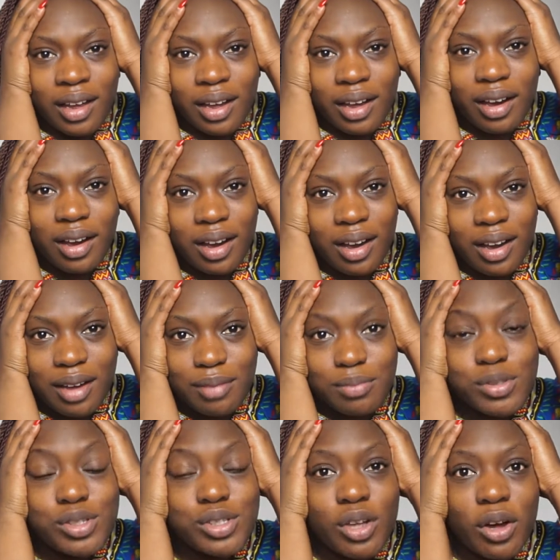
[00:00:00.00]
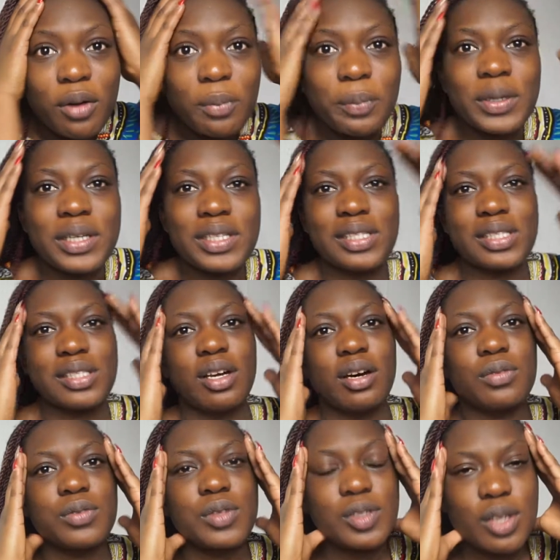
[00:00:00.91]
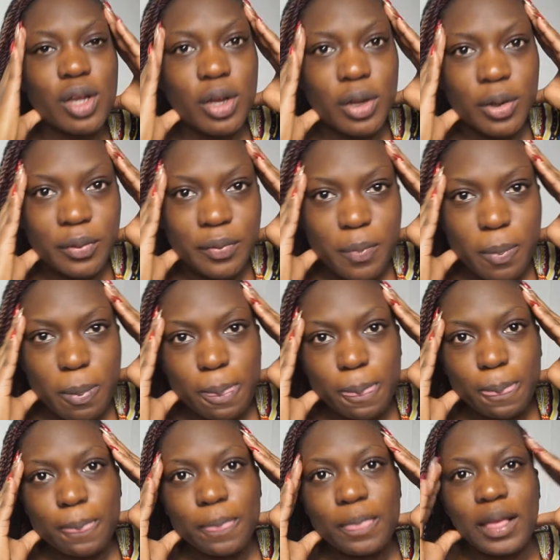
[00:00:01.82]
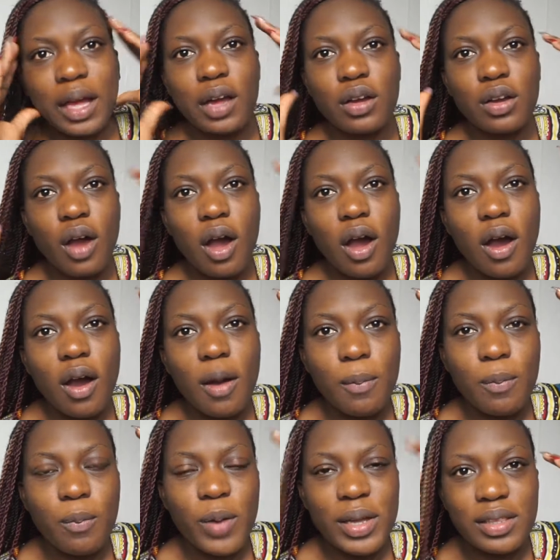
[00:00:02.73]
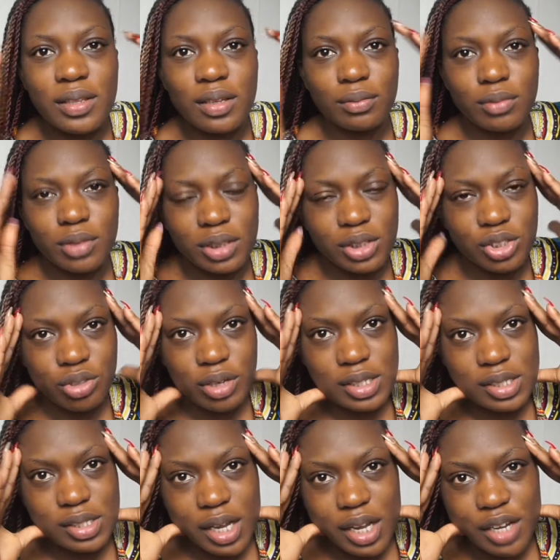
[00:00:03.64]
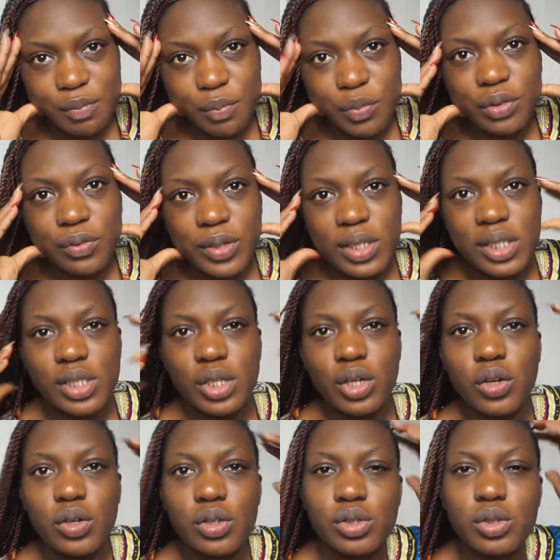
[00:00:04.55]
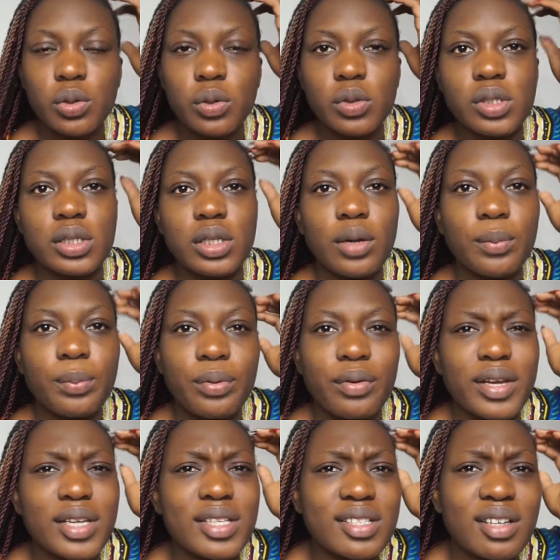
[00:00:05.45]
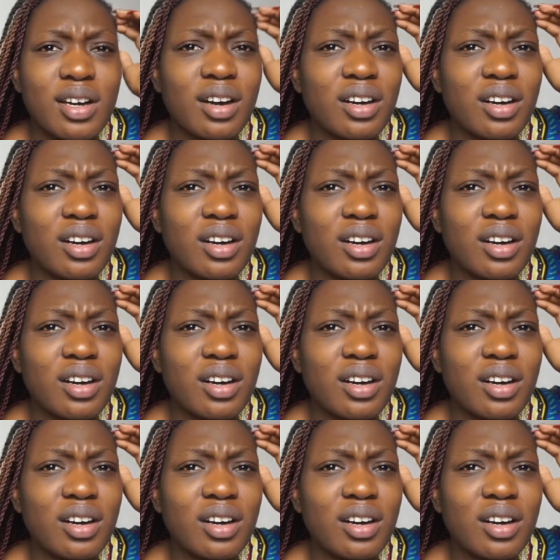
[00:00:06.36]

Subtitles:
I'm so pissed off. So I got up when the train started moving to go talk to the operator.